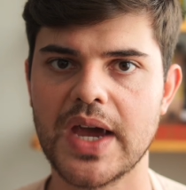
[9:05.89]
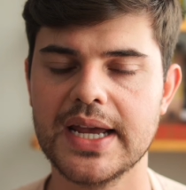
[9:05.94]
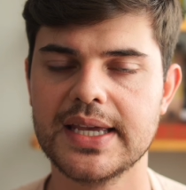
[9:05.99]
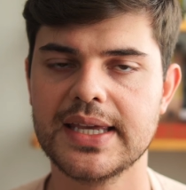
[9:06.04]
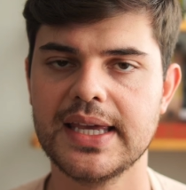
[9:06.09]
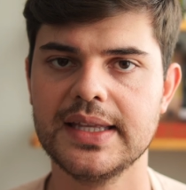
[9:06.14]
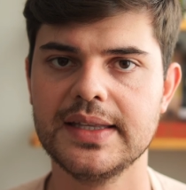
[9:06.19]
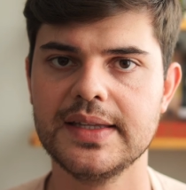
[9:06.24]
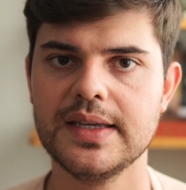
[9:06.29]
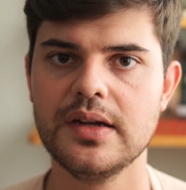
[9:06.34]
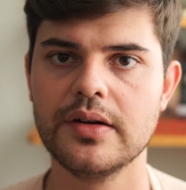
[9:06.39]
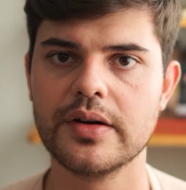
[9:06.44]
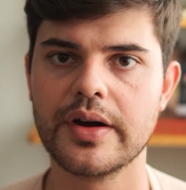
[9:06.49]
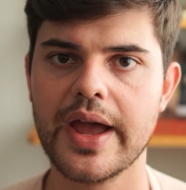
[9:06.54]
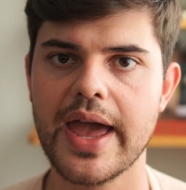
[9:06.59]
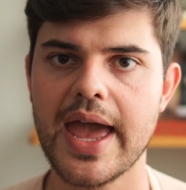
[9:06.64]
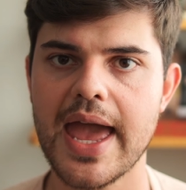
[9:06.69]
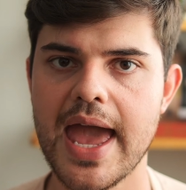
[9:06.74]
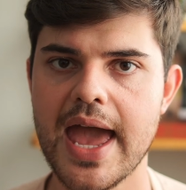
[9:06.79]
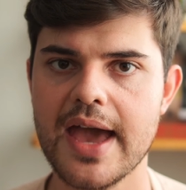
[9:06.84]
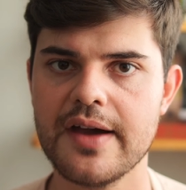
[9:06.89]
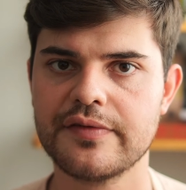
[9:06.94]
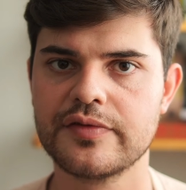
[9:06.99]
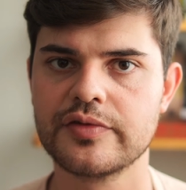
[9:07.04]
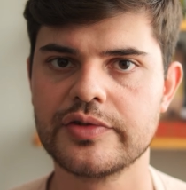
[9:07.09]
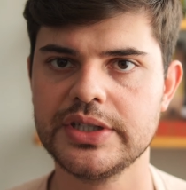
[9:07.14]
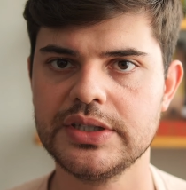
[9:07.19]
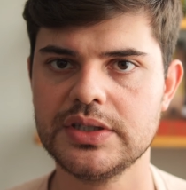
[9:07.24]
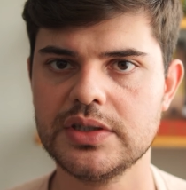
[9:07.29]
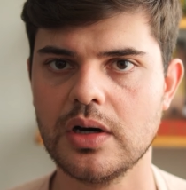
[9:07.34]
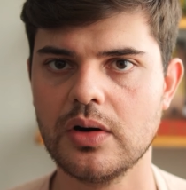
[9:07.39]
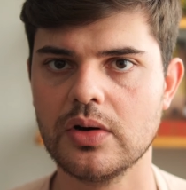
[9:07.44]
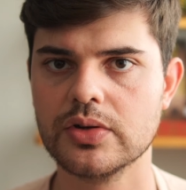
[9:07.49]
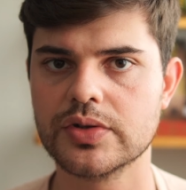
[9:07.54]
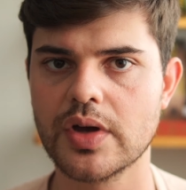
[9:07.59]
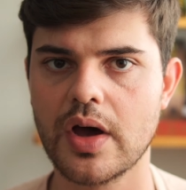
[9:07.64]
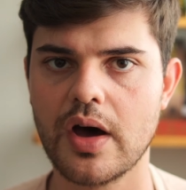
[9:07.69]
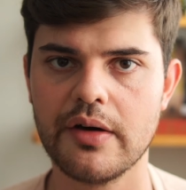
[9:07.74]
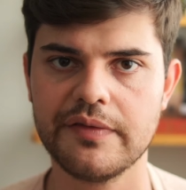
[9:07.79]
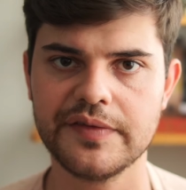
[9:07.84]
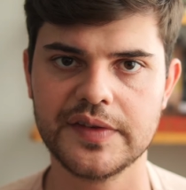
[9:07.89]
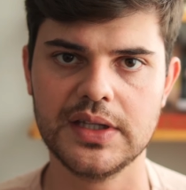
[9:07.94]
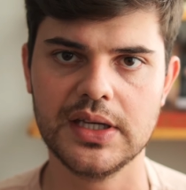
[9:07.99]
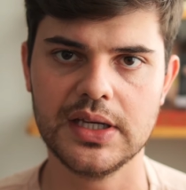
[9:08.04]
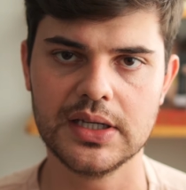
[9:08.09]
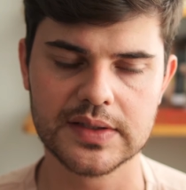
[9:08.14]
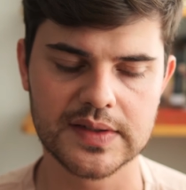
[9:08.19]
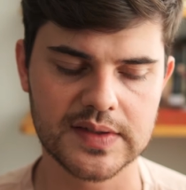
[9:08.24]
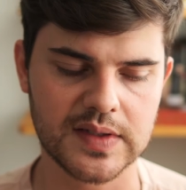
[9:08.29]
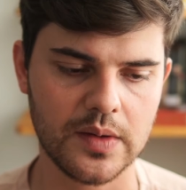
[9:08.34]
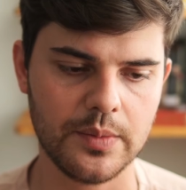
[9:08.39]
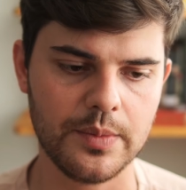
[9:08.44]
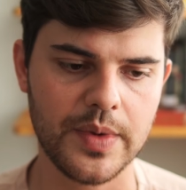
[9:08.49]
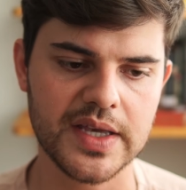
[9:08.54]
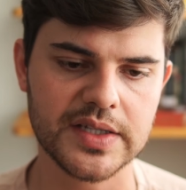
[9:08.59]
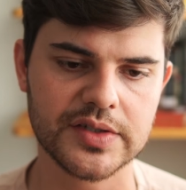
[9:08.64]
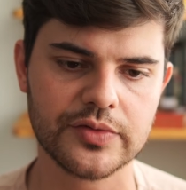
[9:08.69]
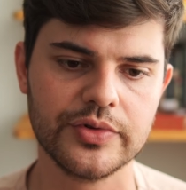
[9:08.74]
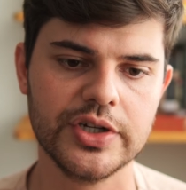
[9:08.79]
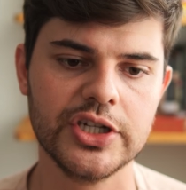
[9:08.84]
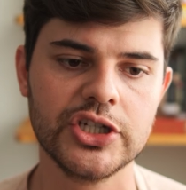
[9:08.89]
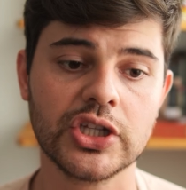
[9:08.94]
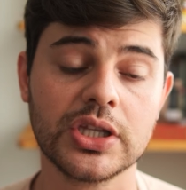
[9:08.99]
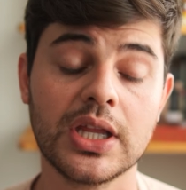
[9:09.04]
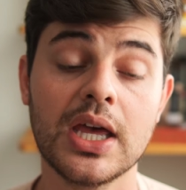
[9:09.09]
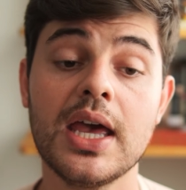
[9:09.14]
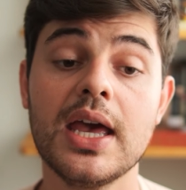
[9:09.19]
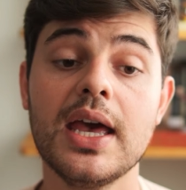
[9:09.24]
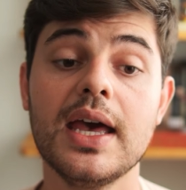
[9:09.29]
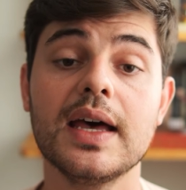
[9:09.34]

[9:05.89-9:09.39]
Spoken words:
I can hear every note of the sub-bass region.